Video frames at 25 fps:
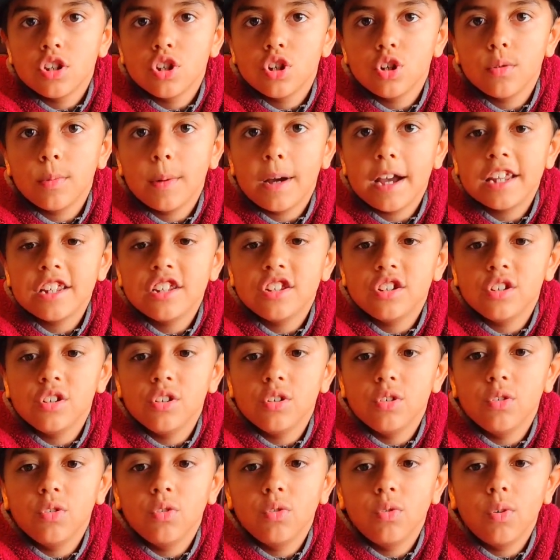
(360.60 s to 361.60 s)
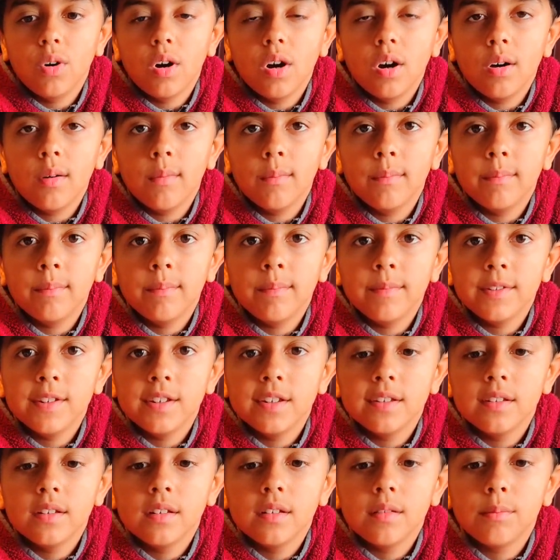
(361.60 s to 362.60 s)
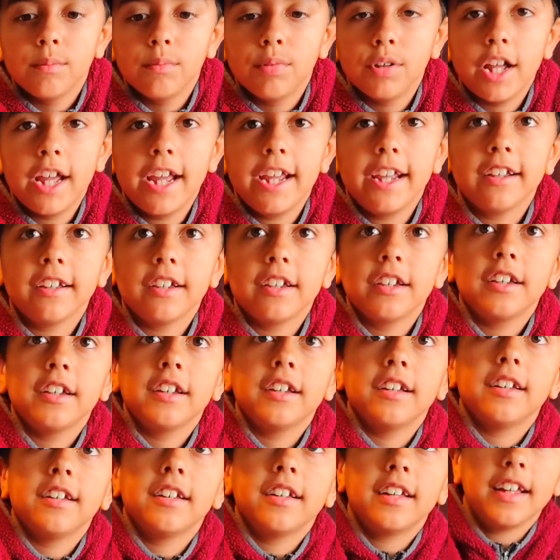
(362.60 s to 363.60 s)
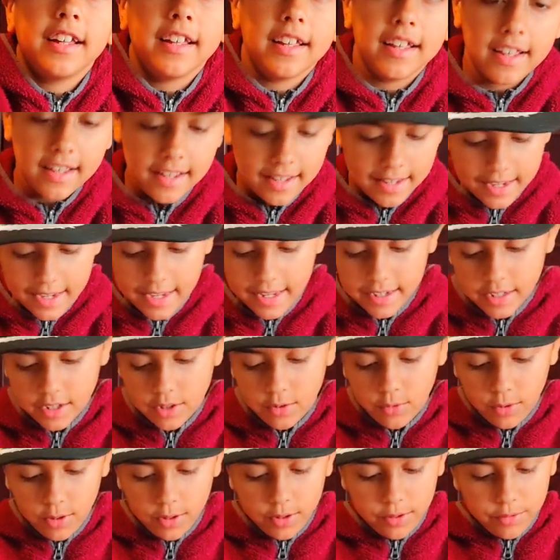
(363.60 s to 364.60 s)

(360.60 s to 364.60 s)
two by two um, plank and you